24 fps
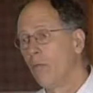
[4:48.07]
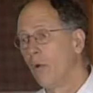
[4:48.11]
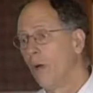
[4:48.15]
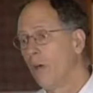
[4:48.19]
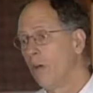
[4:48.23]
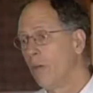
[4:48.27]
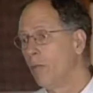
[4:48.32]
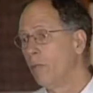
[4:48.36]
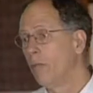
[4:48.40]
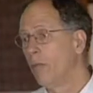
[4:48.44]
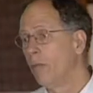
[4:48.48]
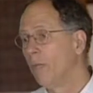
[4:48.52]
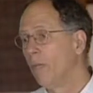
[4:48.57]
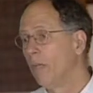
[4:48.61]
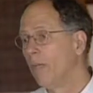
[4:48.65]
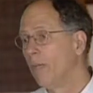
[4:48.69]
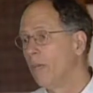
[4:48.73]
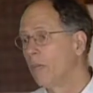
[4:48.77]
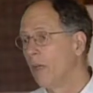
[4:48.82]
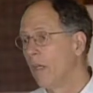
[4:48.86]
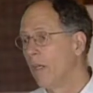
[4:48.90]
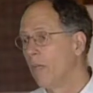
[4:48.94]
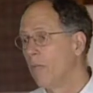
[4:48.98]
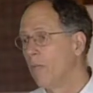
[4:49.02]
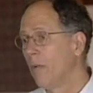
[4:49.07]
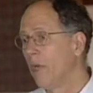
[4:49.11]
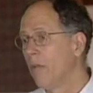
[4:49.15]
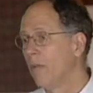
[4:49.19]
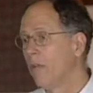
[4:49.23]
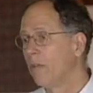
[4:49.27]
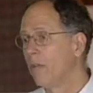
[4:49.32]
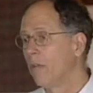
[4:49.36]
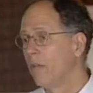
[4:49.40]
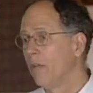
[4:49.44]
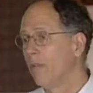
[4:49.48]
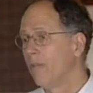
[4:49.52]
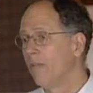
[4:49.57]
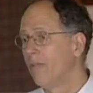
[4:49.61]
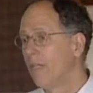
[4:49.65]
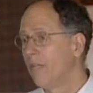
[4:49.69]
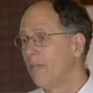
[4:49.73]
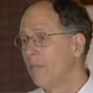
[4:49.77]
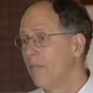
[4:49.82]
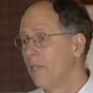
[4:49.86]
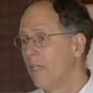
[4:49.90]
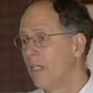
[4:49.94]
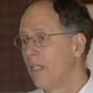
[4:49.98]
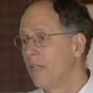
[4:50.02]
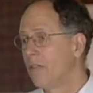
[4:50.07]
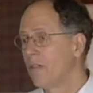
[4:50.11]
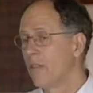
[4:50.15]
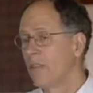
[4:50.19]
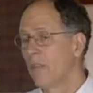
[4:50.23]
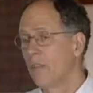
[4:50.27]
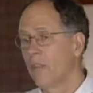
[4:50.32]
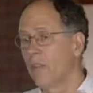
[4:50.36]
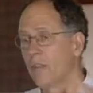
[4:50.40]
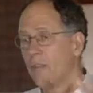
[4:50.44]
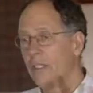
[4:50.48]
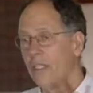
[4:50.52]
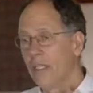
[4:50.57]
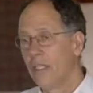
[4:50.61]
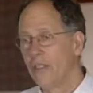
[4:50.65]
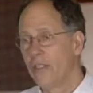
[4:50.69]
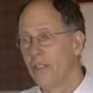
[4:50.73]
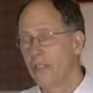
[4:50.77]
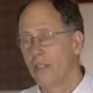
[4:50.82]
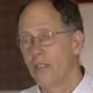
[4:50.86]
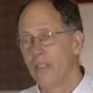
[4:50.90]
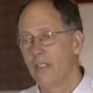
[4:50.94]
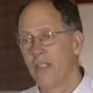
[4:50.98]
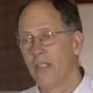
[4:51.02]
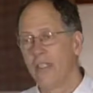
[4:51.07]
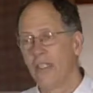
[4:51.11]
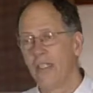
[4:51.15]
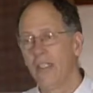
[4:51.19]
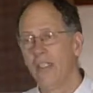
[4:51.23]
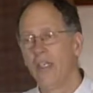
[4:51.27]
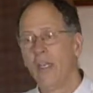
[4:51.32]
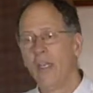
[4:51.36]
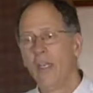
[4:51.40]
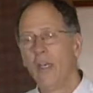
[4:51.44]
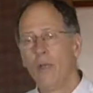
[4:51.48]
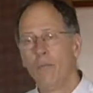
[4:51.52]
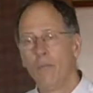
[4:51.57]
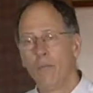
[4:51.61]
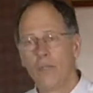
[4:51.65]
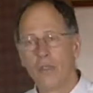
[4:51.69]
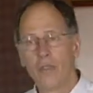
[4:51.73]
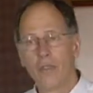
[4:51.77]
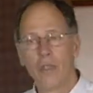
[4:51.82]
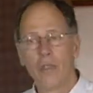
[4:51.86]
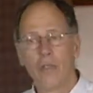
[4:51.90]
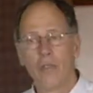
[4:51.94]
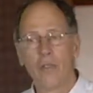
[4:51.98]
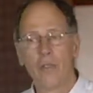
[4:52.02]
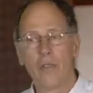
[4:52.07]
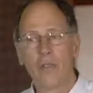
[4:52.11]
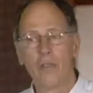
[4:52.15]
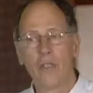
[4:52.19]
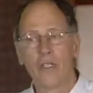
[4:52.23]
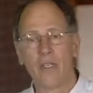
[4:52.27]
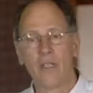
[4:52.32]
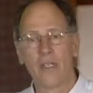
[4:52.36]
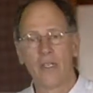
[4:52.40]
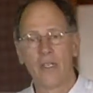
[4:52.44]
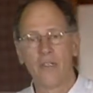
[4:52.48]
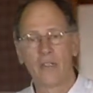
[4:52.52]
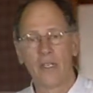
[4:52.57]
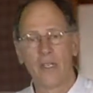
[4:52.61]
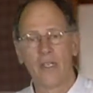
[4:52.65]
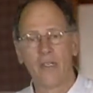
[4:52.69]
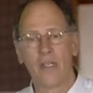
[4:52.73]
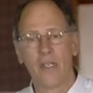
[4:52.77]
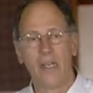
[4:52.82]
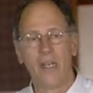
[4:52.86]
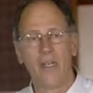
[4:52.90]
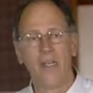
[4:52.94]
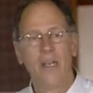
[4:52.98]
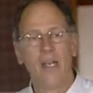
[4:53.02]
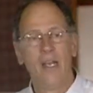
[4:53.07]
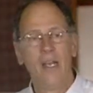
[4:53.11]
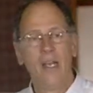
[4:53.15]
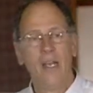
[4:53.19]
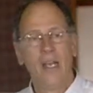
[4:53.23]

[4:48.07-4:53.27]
water, but we try to monitor the vegetation, the irrigation, the materials, and things like that.